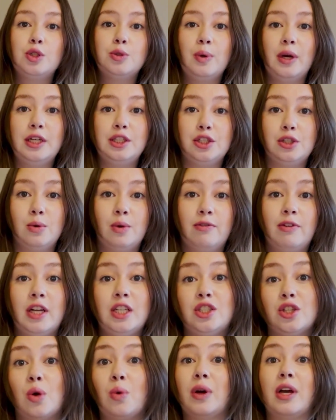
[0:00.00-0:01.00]
do I do if I
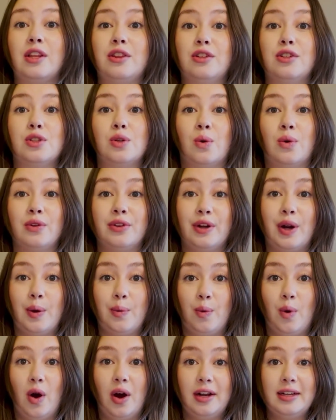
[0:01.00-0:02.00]
don't get the score that I
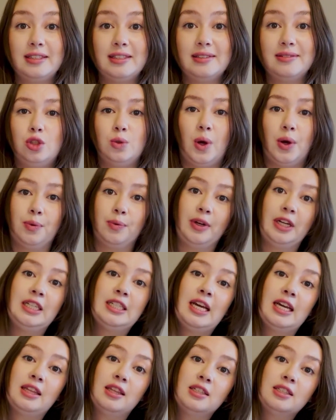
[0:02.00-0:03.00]
want? Do I
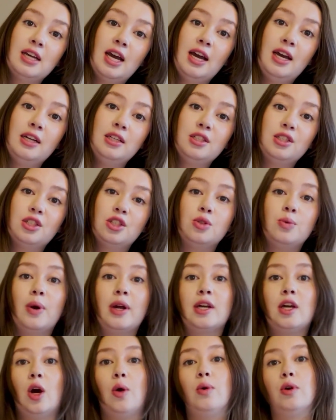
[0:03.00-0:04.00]
retake the test? Do
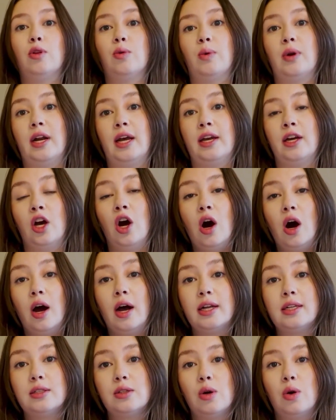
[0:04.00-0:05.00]
I go with what I got?